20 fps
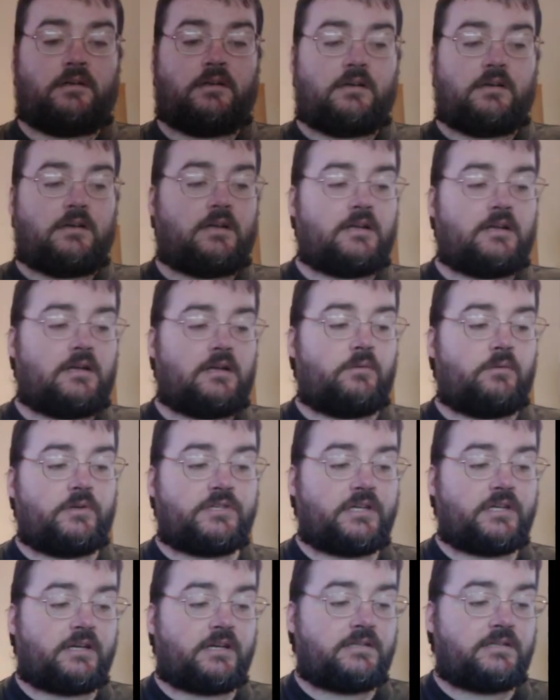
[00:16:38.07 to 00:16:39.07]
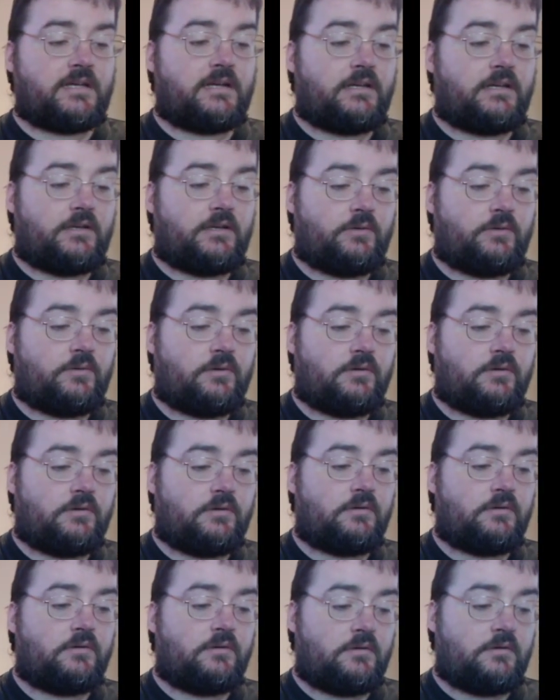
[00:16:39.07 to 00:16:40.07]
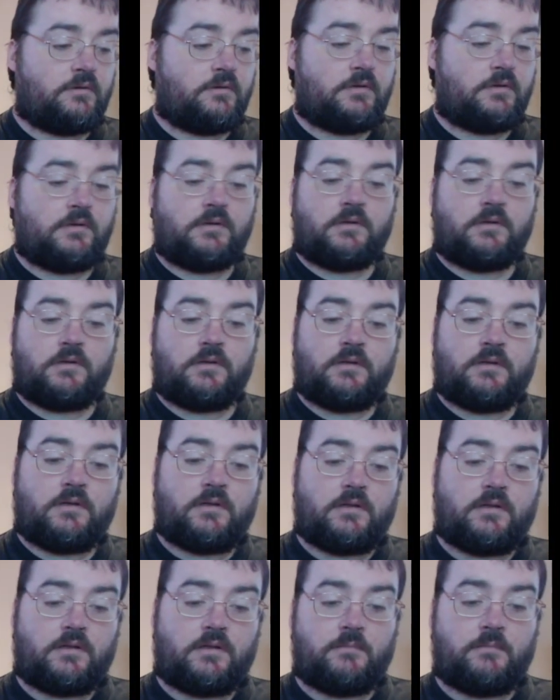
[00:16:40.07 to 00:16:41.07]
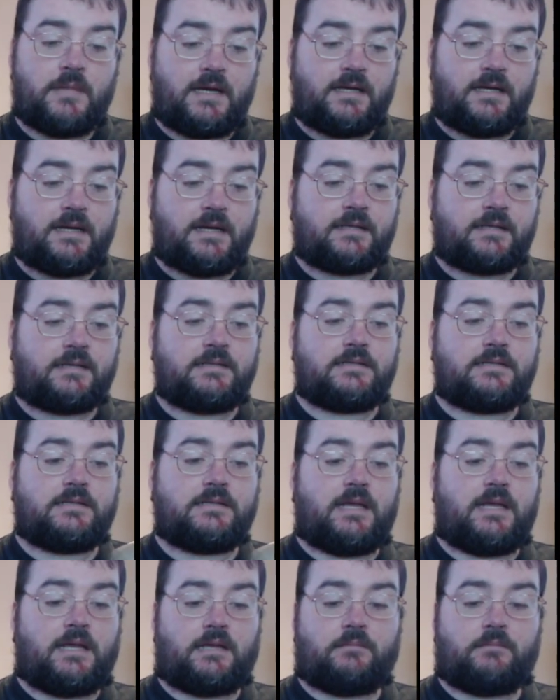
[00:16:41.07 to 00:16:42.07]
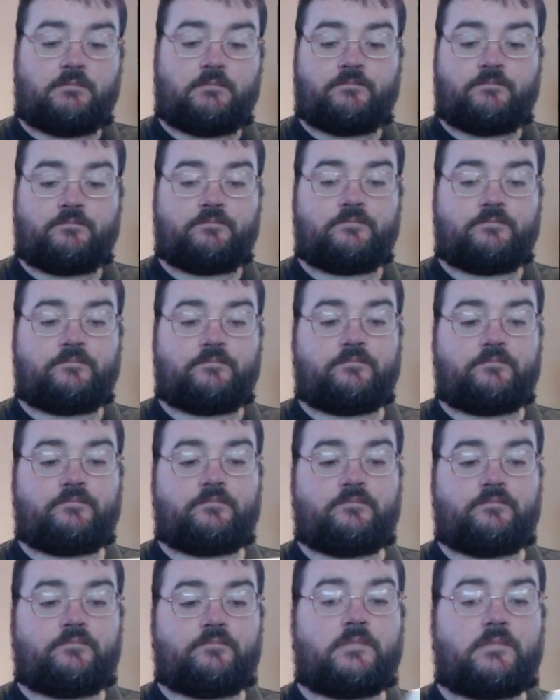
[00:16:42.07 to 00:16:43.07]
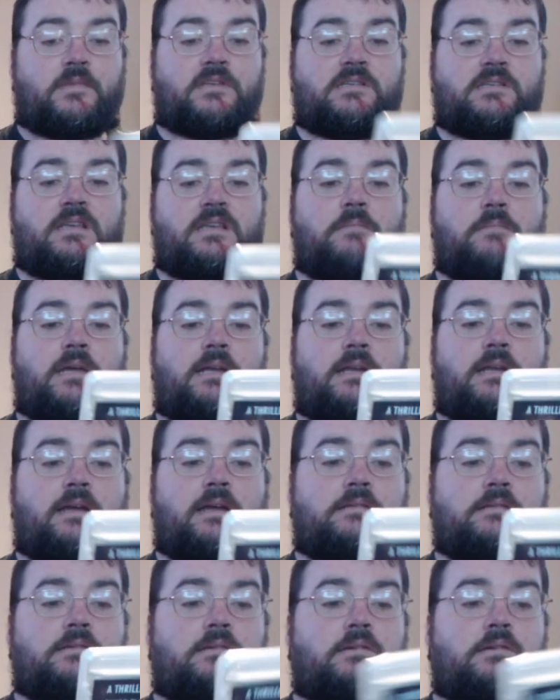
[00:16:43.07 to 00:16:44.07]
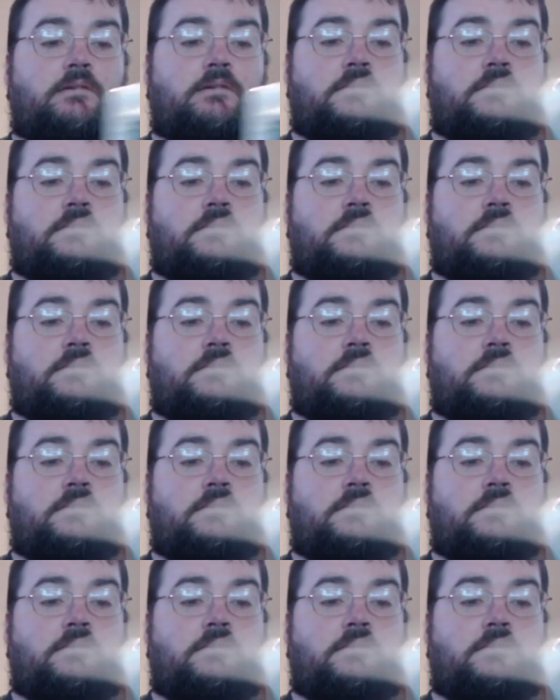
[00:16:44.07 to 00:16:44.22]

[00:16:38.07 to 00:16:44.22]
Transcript: I wish I could tell you the main actor's name. I say main actor.